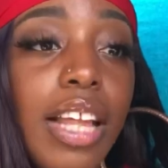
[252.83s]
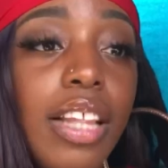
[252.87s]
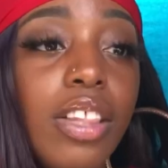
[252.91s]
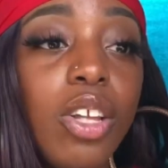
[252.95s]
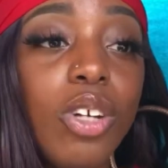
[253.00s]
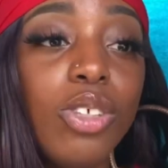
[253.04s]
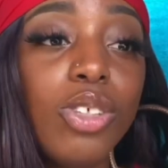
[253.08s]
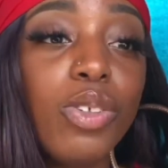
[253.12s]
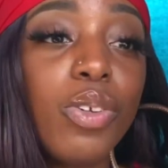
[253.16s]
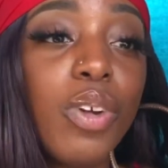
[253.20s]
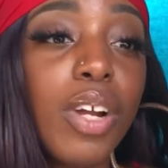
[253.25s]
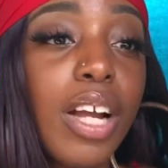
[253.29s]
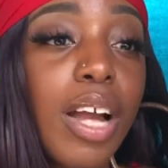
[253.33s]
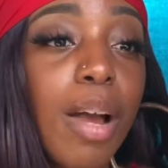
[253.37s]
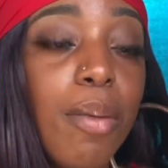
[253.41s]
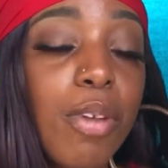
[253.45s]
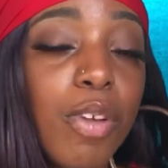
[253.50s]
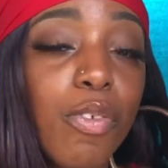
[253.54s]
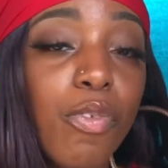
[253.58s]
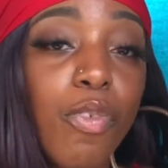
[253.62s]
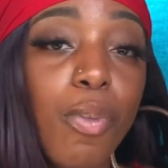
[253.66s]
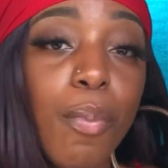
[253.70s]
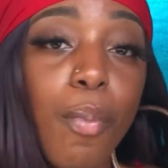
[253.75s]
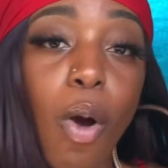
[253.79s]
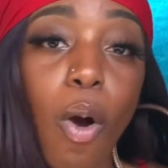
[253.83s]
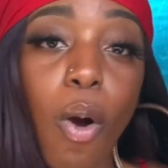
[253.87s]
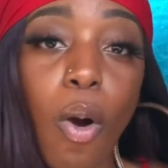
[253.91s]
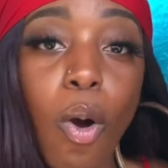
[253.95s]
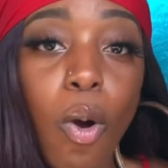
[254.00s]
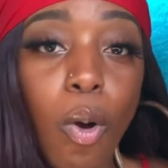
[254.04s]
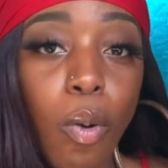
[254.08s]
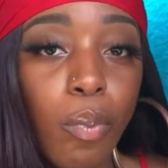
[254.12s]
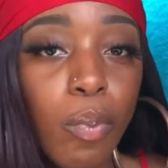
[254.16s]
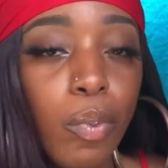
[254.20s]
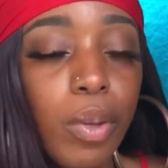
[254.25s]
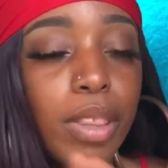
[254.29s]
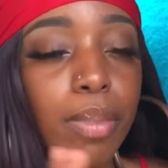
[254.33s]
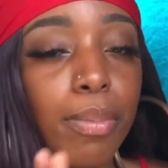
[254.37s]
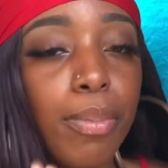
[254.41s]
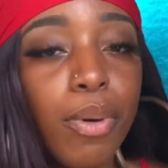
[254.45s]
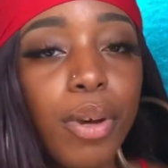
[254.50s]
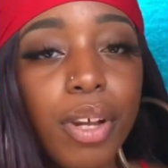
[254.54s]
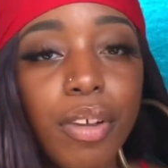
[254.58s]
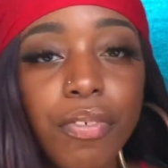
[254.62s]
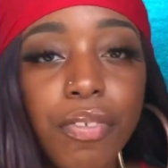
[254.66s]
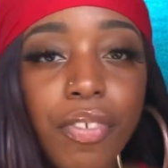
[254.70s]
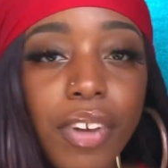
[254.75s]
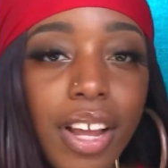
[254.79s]
And those who are coming from home with
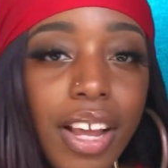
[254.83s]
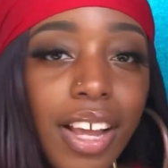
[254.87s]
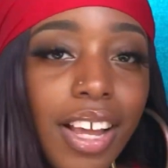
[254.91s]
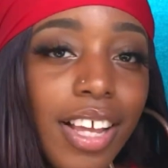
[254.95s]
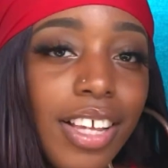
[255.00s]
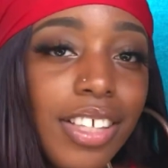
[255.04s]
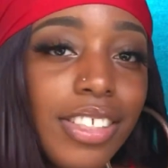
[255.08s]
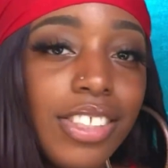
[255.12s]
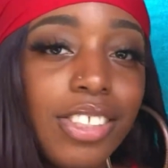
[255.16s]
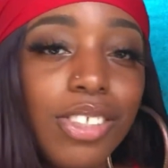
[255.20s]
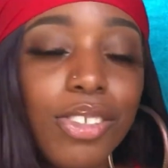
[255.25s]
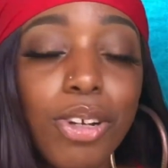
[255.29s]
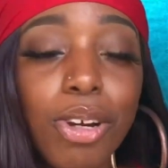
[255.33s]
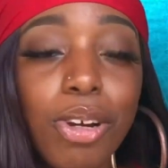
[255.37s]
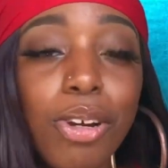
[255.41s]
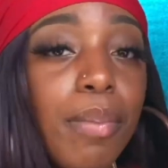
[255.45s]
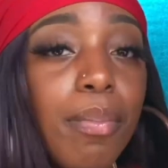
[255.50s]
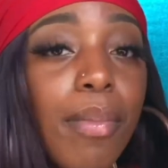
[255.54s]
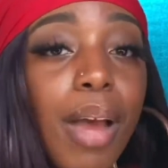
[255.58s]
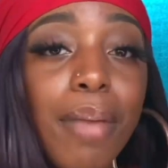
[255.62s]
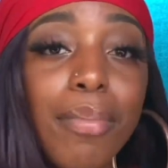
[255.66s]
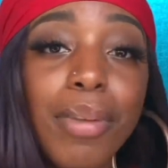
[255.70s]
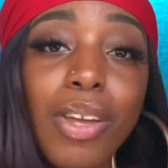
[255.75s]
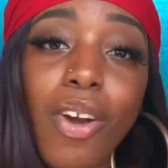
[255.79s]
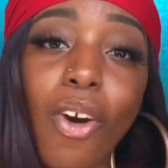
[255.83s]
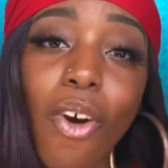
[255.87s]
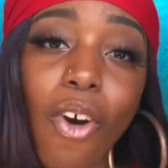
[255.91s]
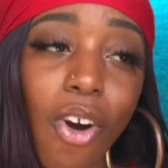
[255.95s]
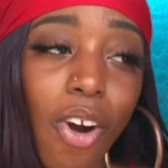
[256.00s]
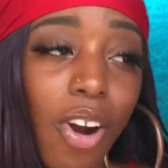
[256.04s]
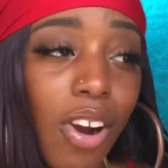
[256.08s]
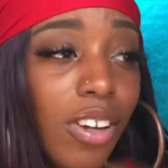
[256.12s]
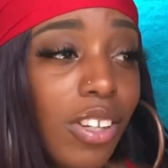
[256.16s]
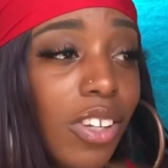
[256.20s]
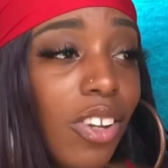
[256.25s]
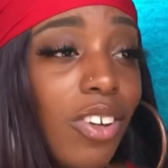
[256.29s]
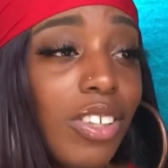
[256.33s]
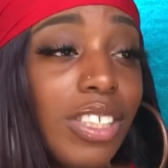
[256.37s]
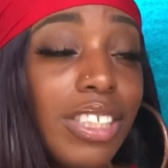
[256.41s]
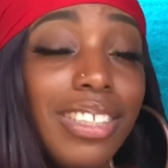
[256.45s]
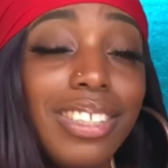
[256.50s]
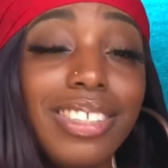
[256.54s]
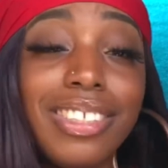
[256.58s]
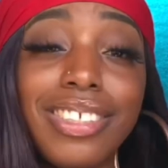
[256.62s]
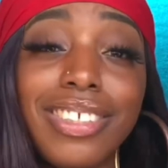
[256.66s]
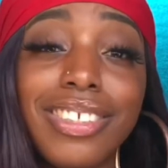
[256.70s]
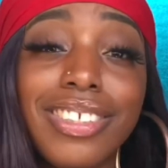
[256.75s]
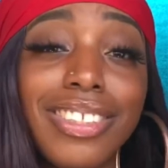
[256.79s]
boyfriends, you know, it might be hard, long
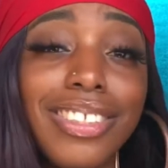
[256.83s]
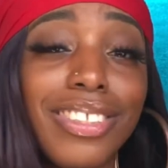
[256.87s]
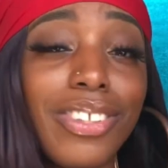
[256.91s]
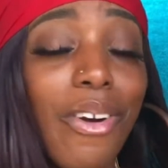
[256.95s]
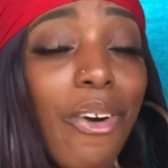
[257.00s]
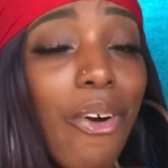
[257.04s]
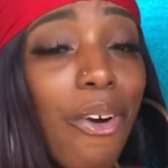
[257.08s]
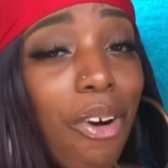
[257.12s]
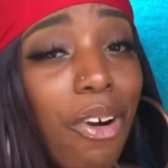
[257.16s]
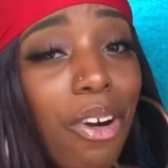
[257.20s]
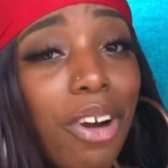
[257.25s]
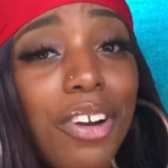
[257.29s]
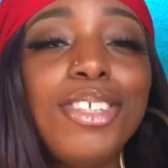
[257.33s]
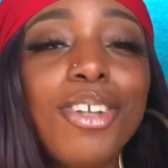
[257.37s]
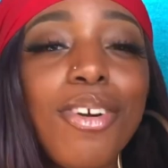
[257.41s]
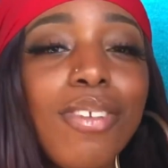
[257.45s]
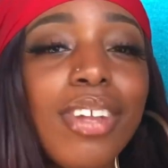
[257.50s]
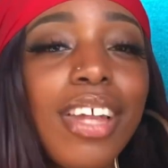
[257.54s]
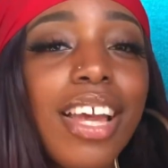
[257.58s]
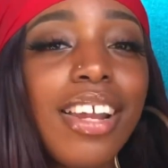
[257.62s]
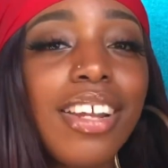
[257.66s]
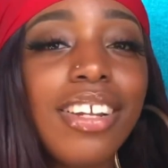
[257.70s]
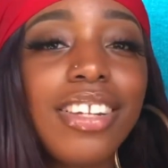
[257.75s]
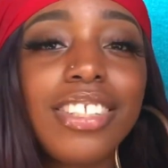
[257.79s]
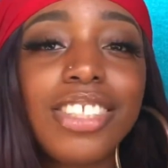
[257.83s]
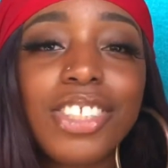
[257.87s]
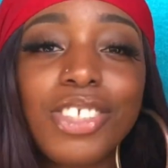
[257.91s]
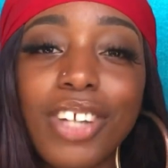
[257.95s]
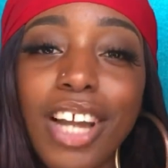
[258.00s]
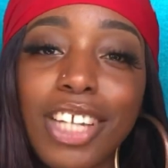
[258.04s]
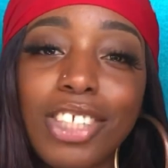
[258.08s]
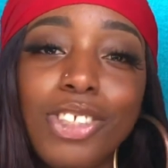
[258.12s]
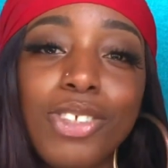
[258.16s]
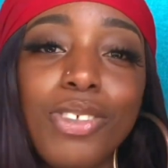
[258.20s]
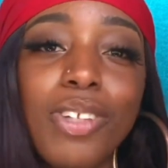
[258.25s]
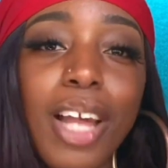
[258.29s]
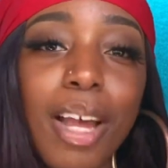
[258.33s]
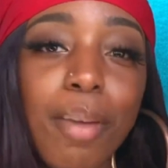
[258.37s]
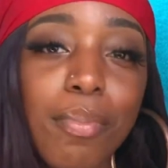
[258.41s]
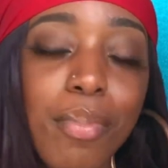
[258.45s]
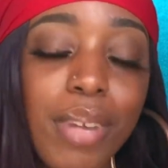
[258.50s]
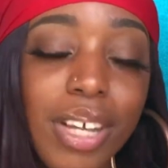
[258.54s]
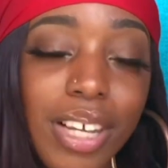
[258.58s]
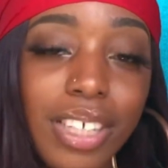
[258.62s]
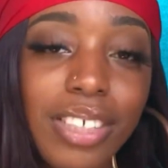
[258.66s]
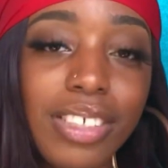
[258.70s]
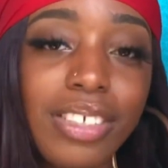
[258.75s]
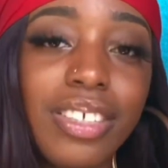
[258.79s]
distance is hard. Don't let it distract you that
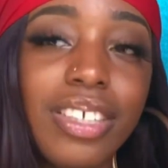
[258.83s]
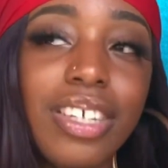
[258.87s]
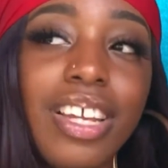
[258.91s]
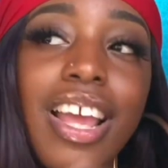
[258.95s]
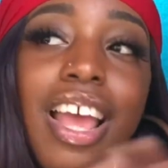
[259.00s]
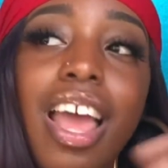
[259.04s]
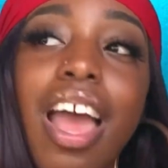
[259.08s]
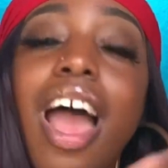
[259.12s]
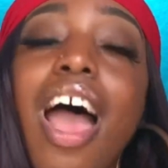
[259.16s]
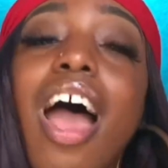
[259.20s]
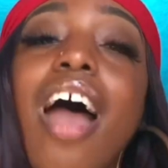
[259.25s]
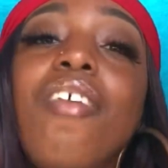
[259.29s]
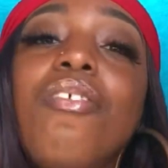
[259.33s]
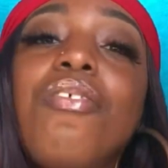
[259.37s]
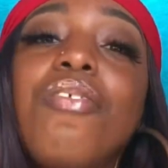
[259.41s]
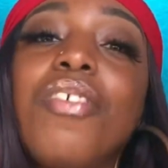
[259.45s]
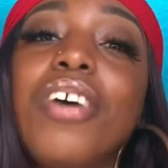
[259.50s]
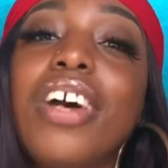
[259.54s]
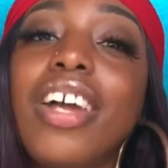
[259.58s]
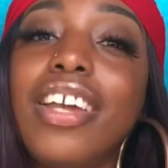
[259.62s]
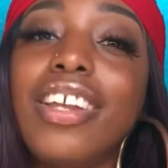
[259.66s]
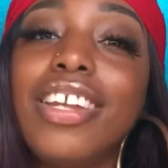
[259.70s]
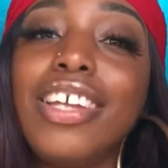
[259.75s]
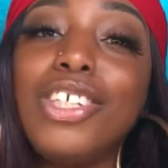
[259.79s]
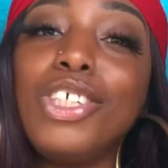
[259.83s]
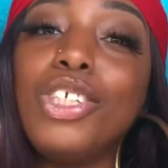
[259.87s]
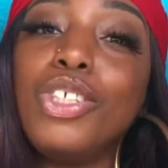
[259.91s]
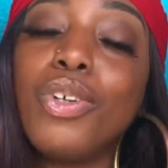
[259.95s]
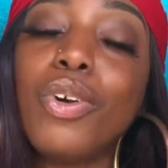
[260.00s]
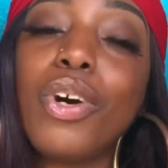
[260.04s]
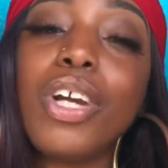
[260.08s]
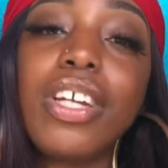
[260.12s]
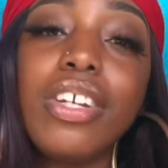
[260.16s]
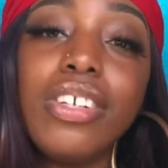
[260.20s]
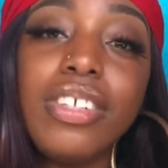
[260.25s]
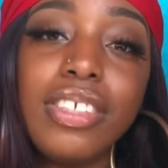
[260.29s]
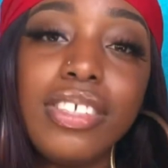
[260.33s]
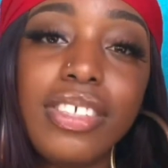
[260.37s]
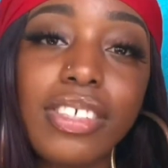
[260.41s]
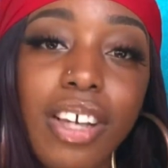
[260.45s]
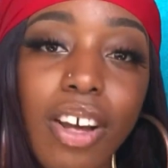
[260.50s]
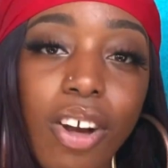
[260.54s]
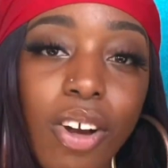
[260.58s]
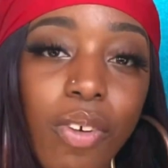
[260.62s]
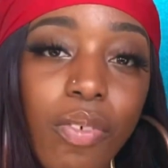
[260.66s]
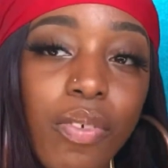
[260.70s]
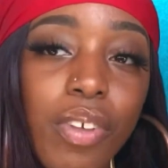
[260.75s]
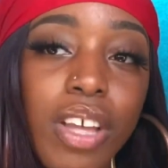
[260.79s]
much. Have fun, enjoy
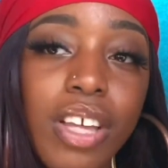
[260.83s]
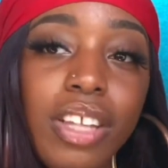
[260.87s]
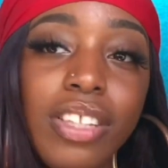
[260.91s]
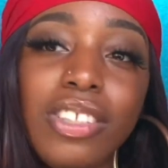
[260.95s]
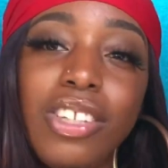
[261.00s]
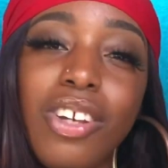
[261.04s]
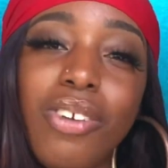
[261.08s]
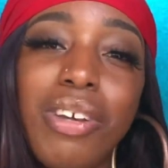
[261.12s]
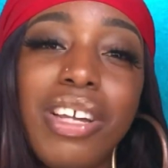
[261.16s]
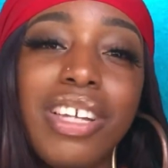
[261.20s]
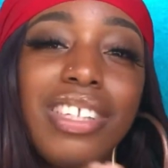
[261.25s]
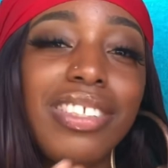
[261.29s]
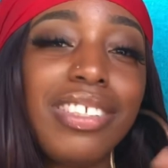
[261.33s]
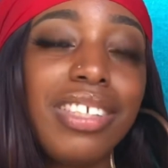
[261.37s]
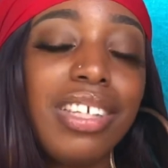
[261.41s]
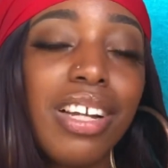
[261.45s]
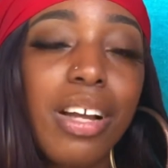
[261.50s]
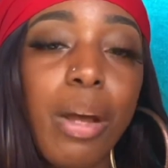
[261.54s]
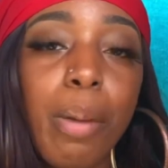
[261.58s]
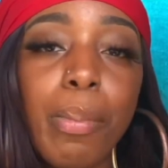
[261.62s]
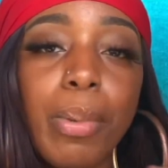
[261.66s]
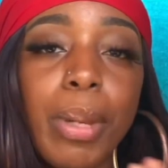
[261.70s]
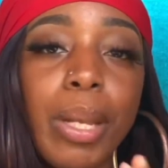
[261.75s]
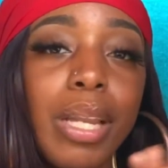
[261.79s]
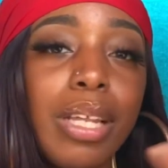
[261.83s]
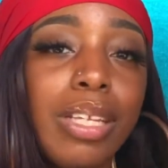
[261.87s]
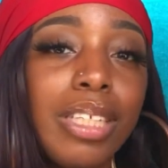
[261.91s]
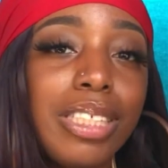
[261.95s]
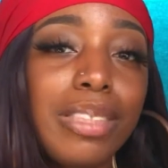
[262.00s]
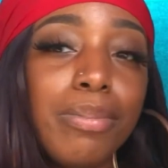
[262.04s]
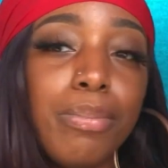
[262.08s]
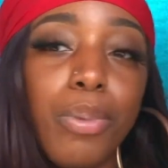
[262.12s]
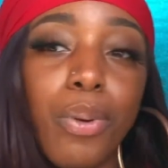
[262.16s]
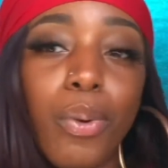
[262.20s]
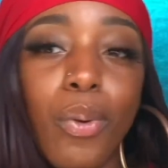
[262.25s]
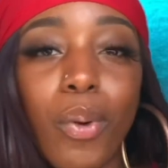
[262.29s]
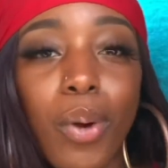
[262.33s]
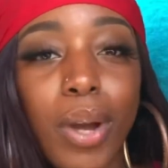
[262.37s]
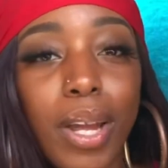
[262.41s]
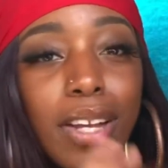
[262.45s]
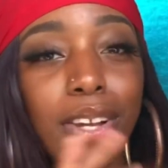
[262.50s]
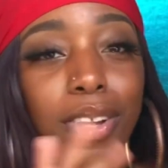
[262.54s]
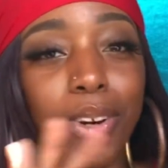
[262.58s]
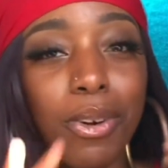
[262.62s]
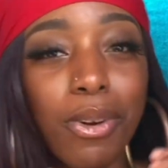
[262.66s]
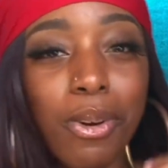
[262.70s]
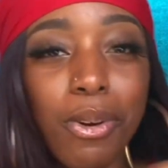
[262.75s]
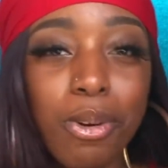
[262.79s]
yourself. Don't get stuck up in this boy
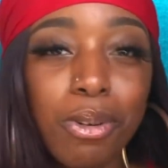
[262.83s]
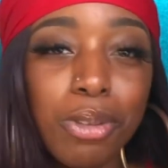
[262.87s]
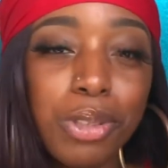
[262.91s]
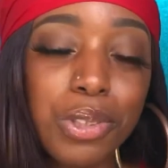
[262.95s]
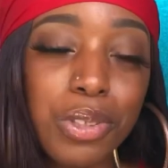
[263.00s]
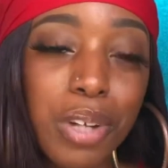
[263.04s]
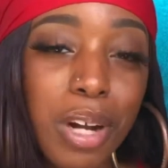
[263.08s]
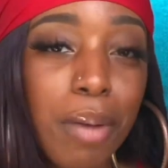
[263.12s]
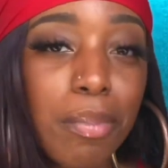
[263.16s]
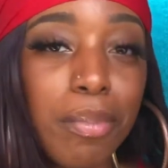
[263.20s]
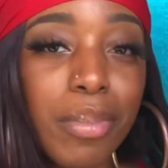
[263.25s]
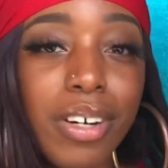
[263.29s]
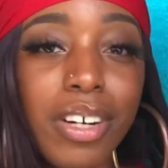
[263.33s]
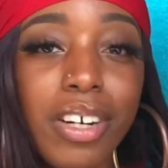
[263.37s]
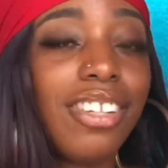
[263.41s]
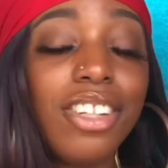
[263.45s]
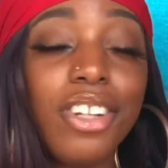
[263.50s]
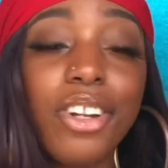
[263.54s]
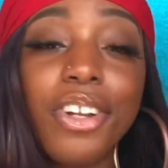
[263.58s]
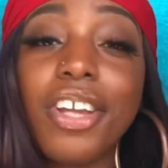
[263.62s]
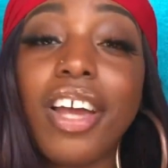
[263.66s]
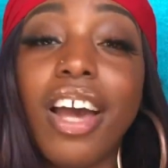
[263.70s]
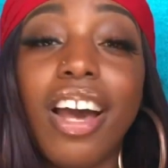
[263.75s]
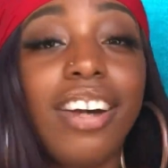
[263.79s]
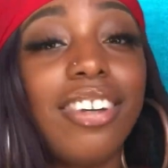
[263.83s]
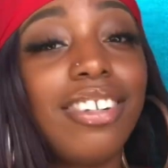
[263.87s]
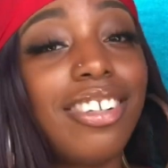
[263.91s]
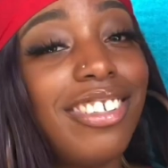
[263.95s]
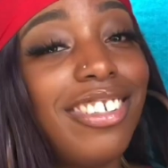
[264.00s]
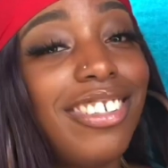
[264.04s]
girl drama. You're young.